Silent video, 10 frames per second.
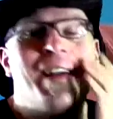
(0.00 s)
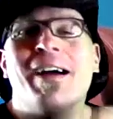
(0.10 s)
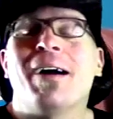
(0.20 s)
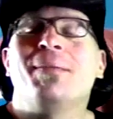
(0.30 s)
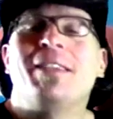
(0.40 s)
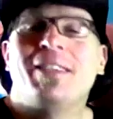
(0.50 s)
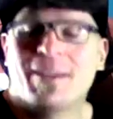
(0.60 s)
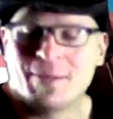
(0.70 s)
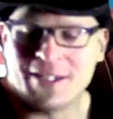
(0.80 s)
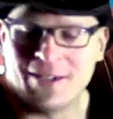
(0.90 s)
I mean, the
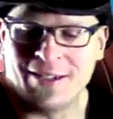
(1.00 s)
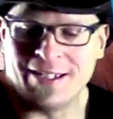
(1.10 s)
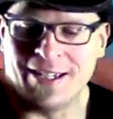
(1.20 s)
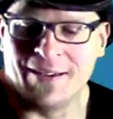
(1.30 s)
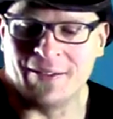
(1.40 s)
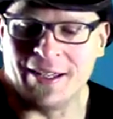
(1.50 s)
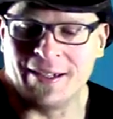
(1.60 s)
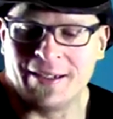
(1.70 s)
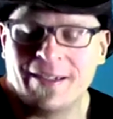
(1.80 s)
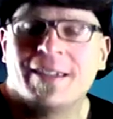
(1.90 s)
absurdity of it.
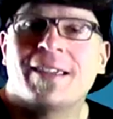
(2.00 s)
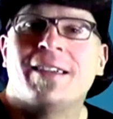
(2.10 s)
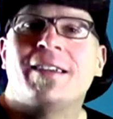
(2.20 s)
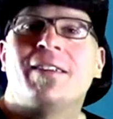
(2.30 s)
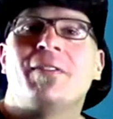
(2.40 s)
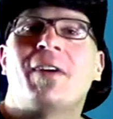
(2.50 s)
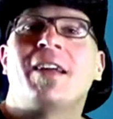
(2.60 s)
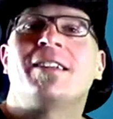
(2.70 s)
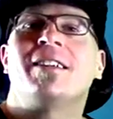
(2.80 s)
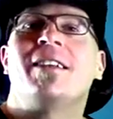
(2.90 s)
Like, his
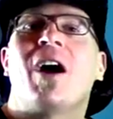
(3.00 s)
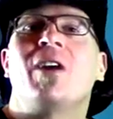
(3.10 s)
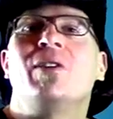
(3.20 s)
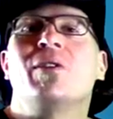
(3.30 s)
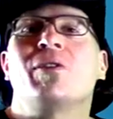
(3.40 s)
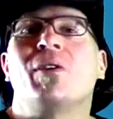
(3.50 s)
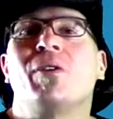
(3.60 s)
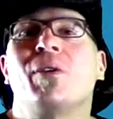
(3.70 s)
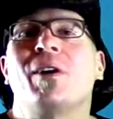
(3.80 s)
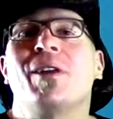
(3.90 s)
advice is not useful
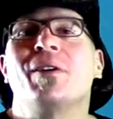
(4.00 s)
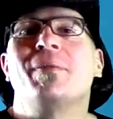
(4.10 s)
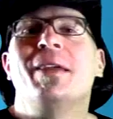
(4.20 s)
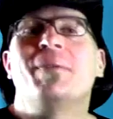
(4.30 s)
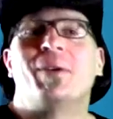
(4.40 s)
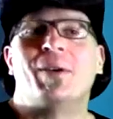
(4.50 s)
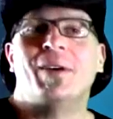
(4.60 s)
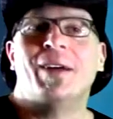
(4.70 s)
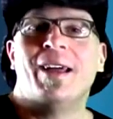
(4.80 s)
for other people.